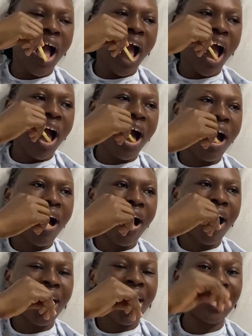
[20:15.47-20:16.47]
Uh-huh.
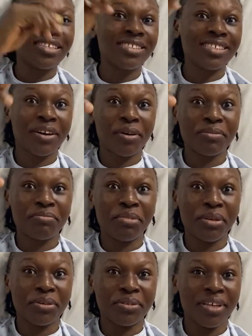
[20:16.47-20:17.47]
And second
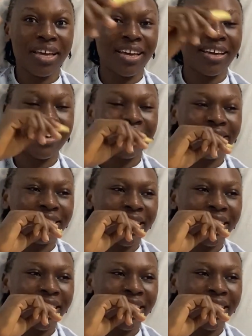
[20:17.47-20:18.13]
meal, yeah.